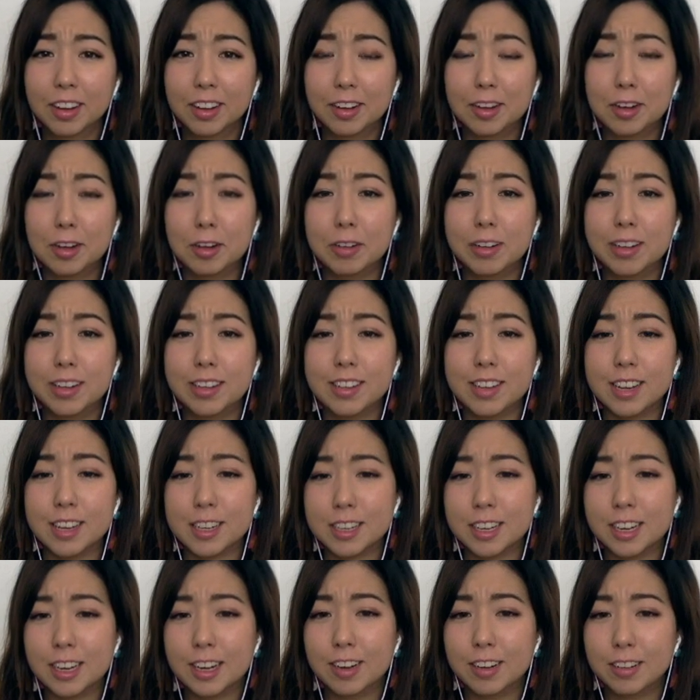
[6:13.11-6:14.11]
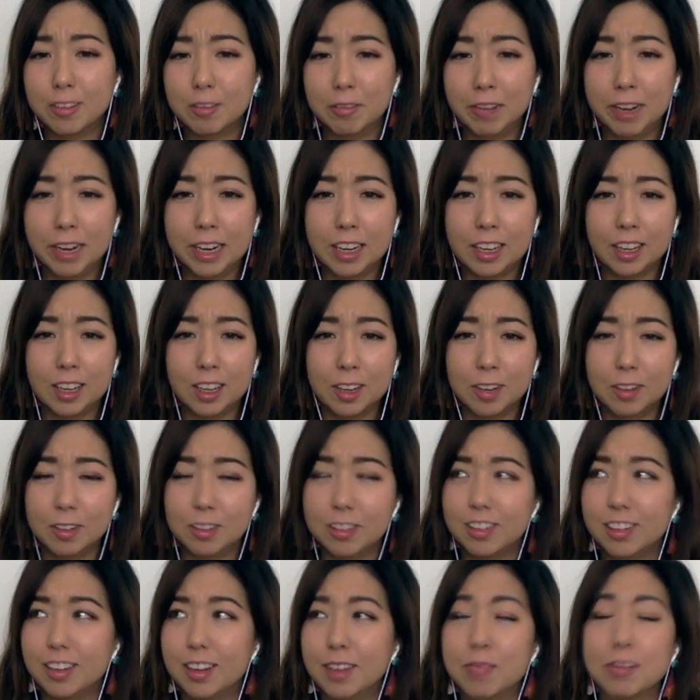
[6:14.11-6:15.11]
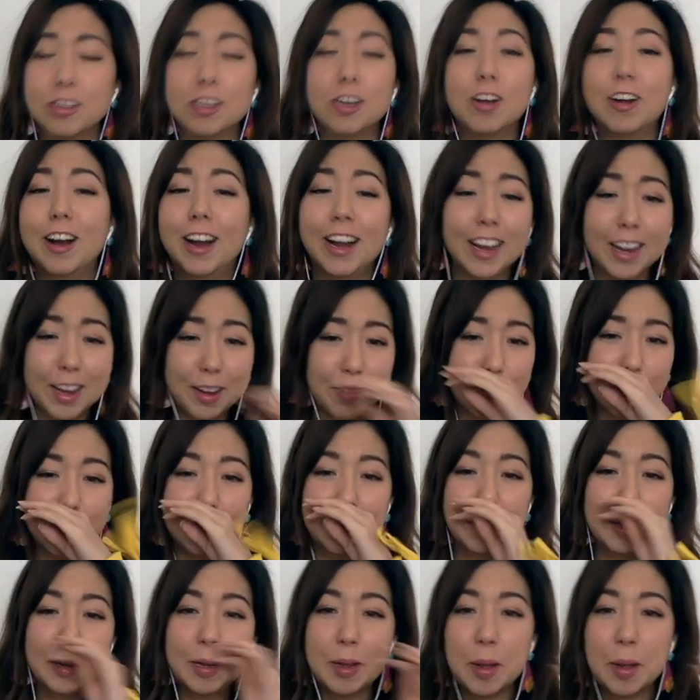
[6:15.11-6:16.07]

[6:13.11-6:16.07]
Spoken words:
Oh, that's actually really cute. I'm sorry, but.